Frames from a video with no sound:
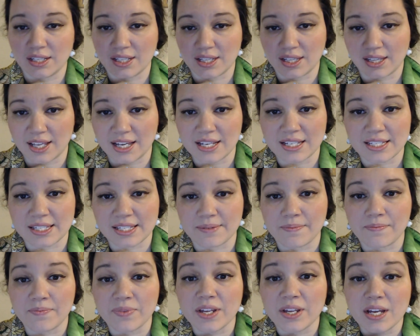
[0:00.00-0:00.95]
this.
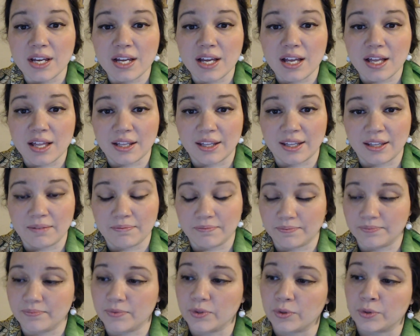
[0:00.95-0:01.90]

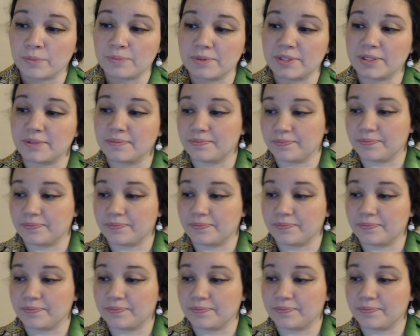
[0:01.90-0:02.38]
Oops.